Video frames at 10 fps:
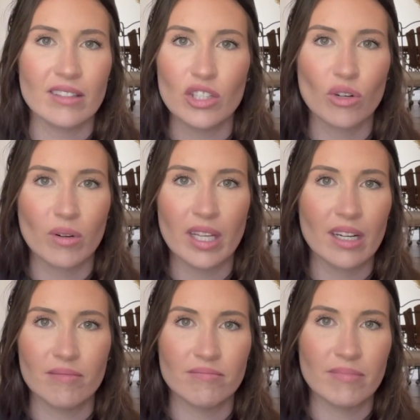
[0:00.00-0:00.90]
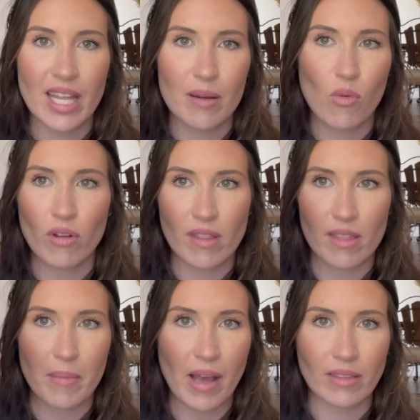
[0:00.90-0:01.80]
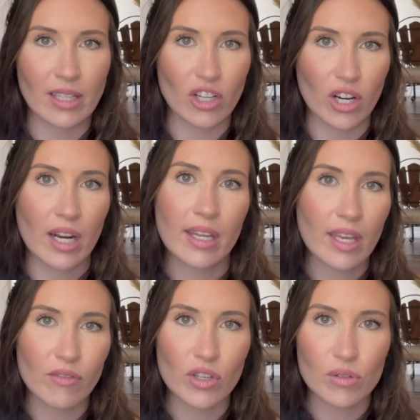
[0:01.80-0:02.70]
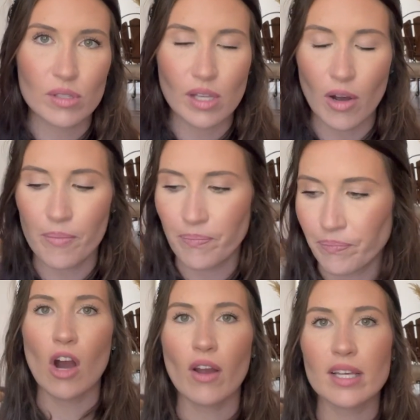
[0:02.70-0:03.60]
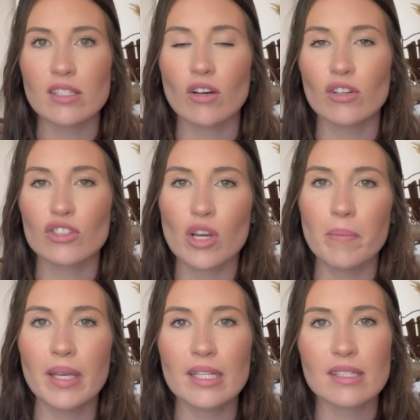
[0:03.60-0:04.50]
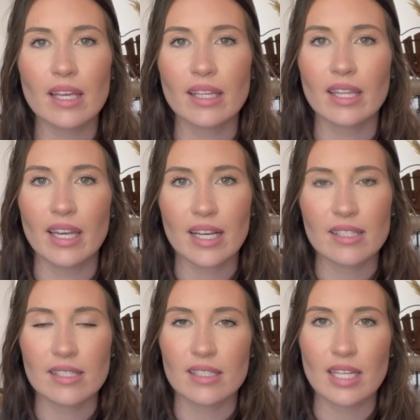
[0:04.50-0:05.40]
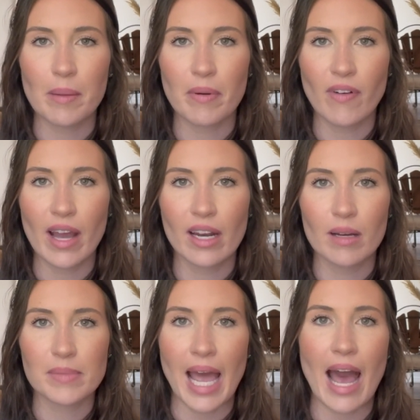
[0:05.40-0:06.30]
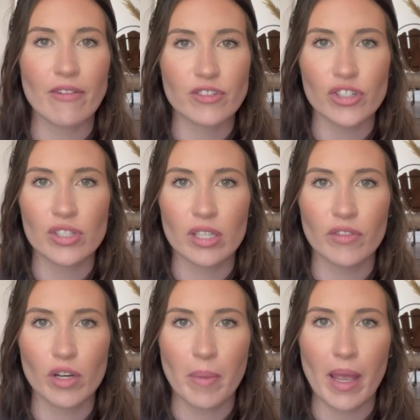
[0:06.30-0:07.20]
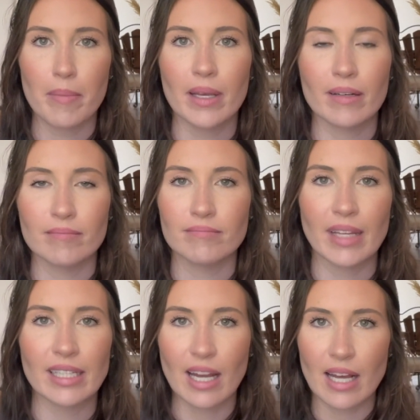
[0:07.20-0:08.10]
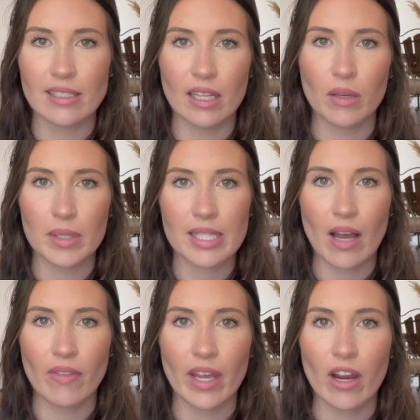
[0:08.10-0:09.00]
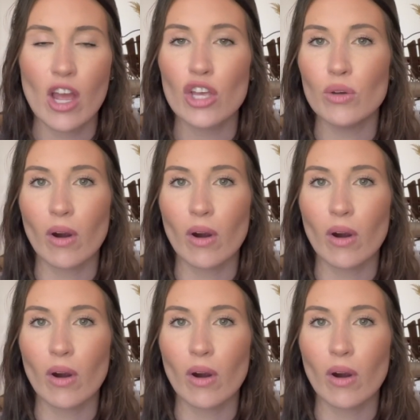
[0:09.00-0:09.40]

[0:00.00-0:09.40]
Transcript: you don't need it any more than the amount that they're going to give you. So Okay, so jumping into like the next type of items after you deliver your baby and like not dealing with down there, you